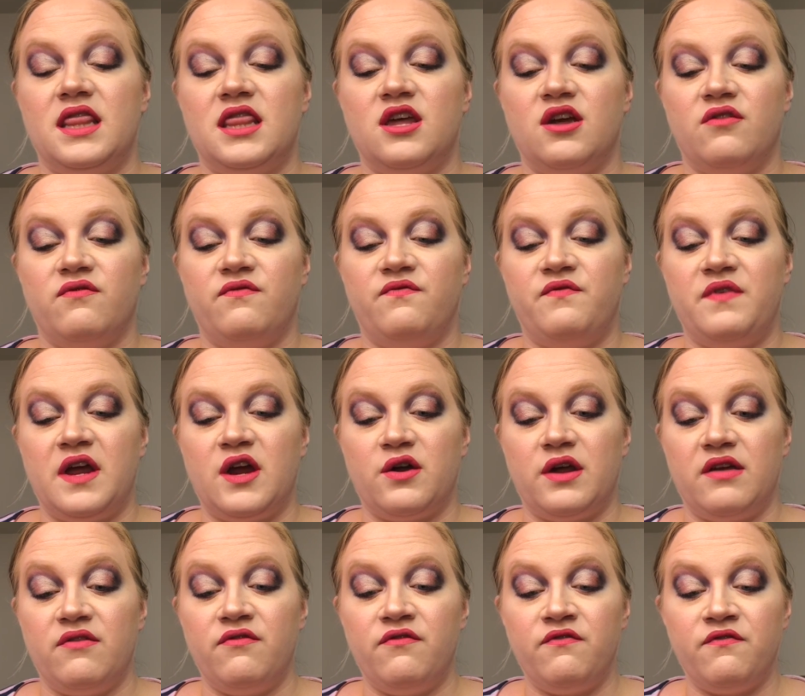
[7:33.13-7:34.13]
They're
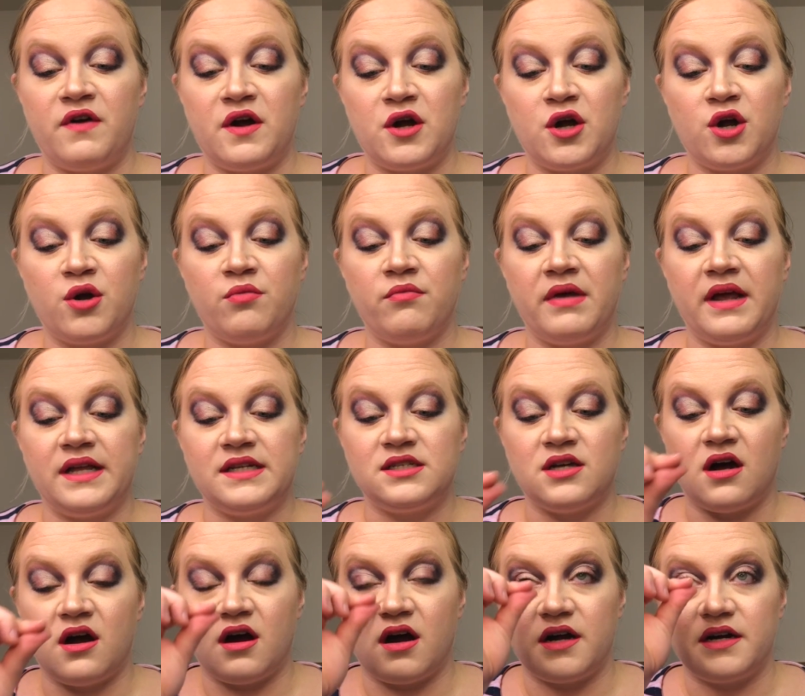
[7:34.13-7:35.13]
very firm. It's
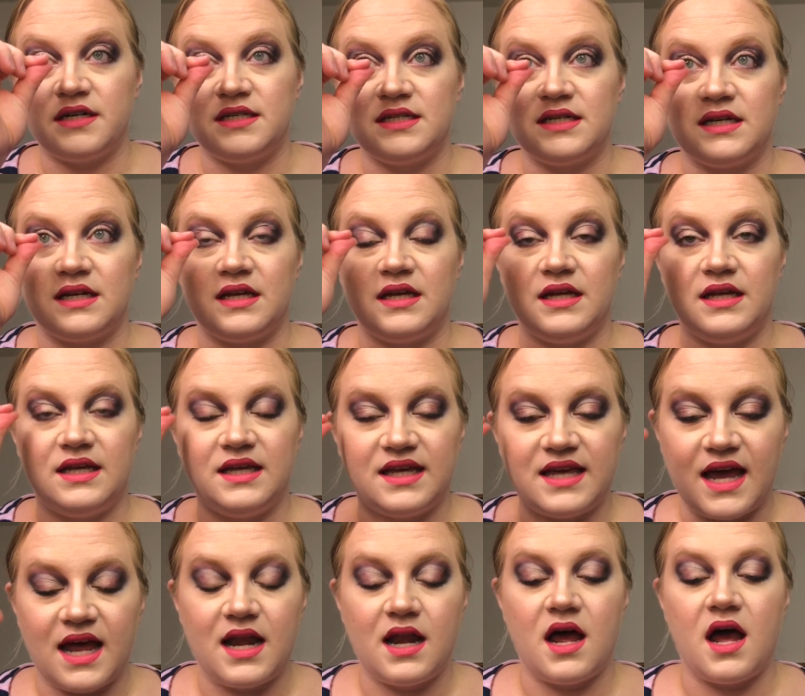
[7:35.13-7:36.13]
hard to
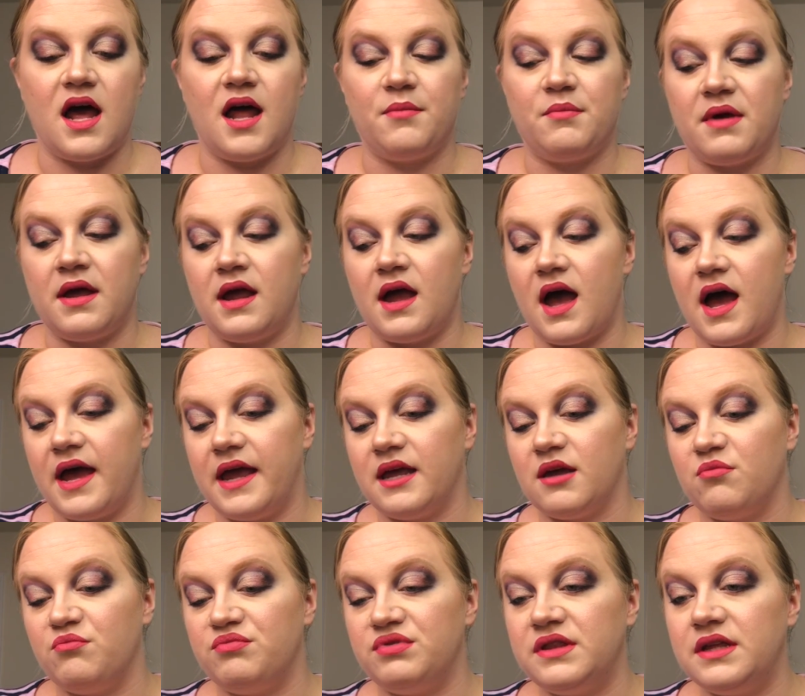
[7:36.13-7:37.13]
get on my eye
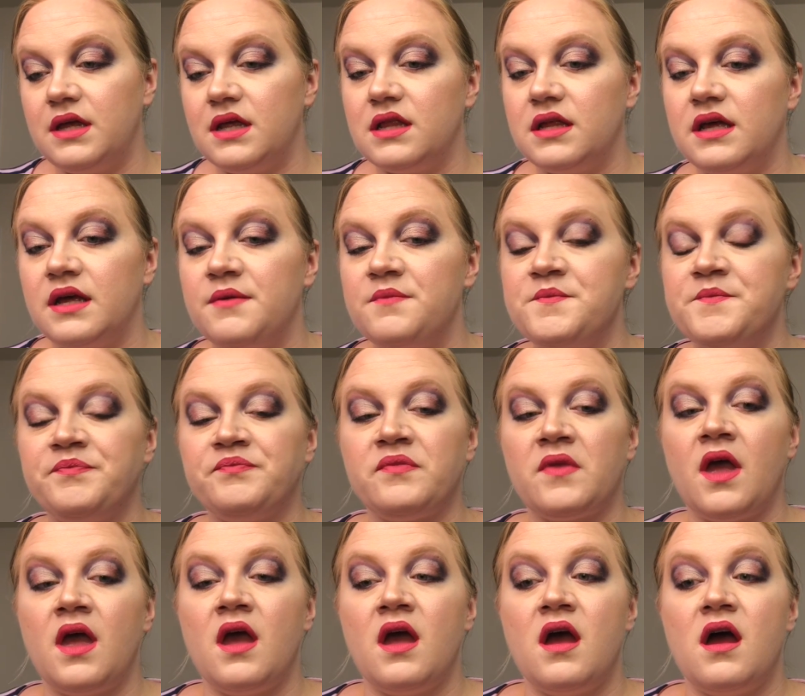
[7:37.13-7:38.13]
completely.
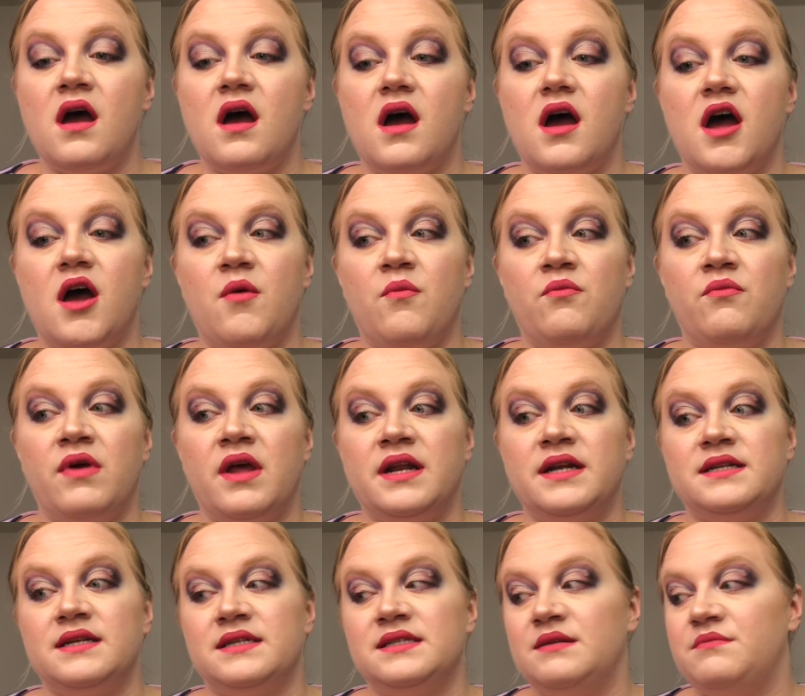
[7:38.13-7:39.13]
And
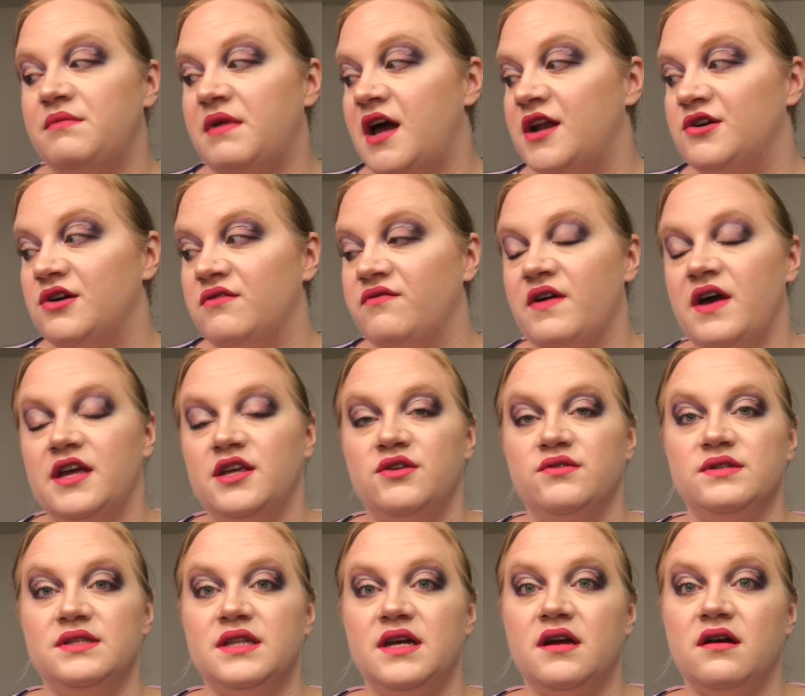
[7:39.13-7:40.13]
it doesn't matter if I
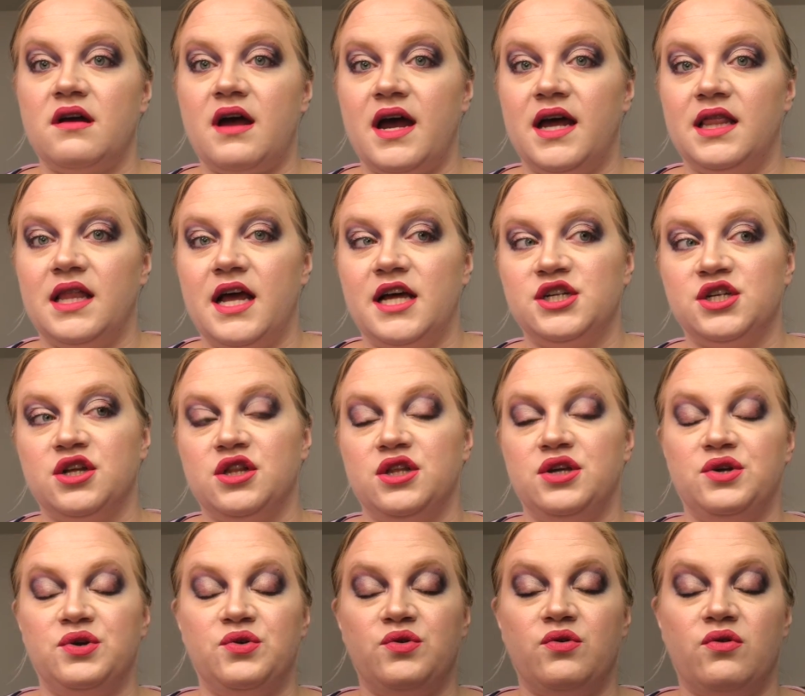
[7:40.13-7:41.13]
use their eyelash
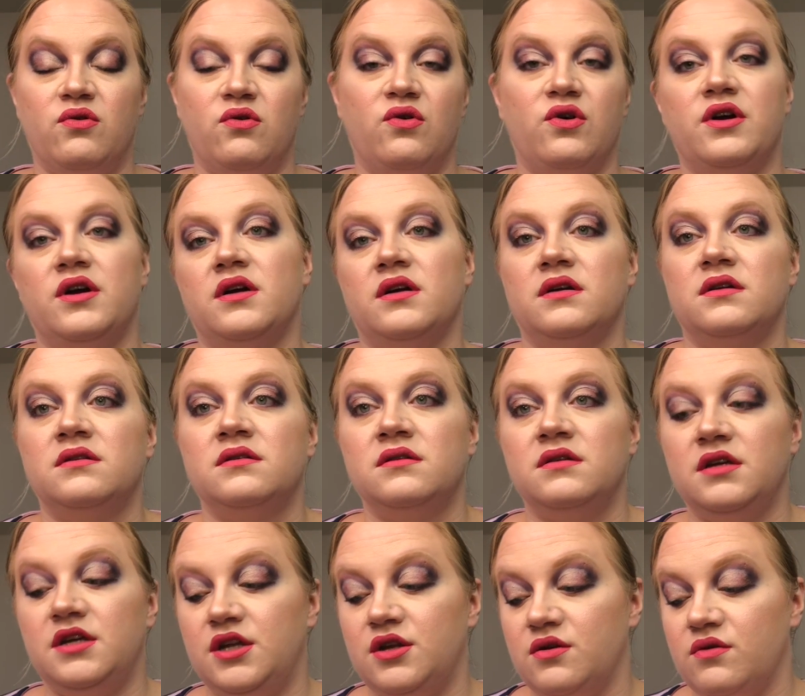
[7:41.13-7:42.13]
glue or,
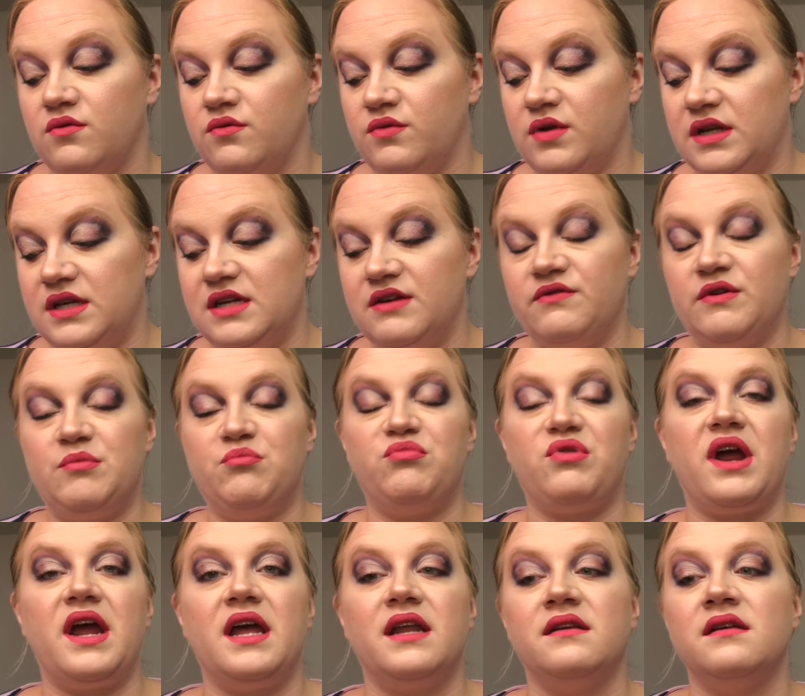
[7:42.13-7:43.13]
you know, a different
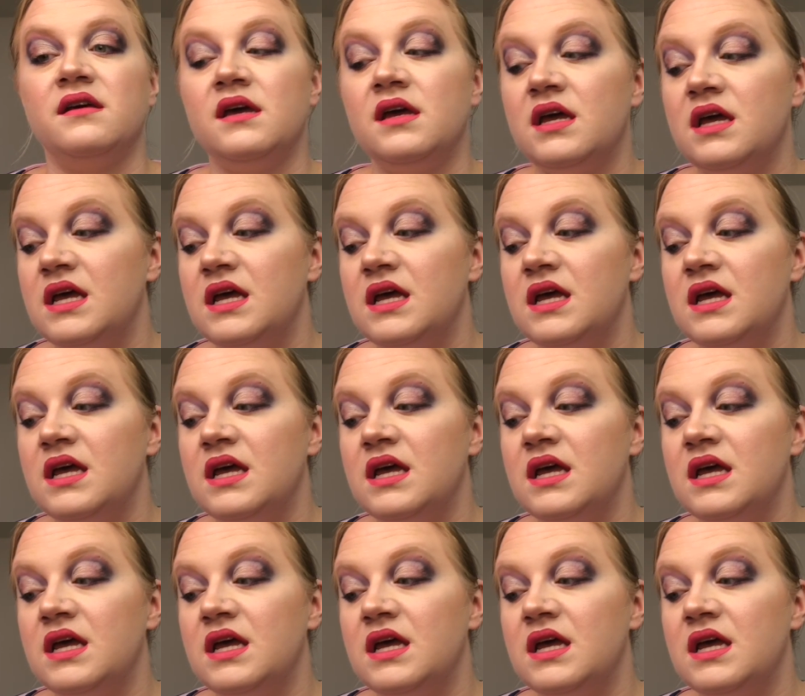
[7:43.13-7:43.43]
brand.